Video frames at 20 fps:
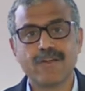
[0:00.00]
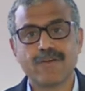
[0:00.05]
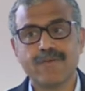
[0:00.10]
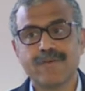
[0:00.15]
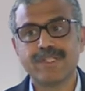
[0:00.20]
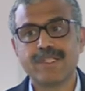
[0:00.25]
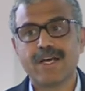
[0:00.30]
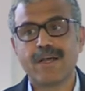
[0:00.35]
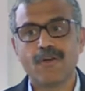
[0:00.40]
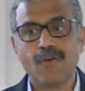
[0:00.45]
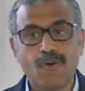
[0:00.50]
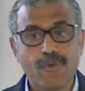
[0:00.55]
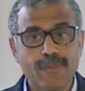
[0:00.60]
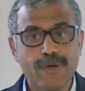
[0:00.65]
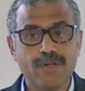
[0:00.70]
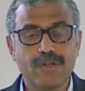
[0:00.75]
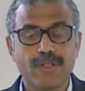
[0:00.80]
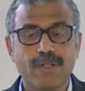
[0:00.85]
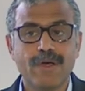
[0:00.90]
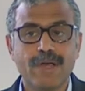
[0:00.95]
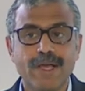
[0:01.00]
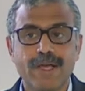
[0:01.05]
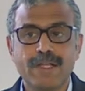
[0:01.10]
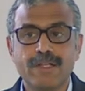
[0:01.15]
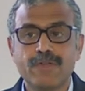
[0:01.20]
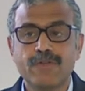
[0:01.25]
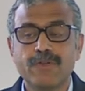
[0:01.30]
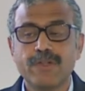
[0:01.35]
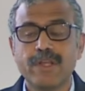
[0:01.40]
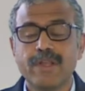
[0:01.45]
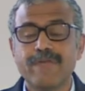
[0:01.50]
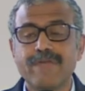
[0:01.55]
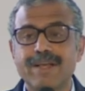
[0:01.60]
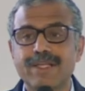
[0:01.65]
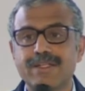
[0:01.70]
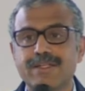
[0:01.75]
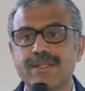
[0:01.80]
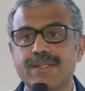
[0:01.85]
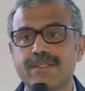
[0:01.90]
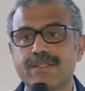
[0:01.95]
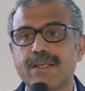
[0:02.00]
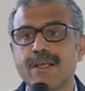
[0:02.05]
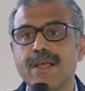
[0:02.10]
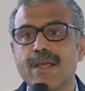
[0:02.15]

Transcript: which are open to the investors,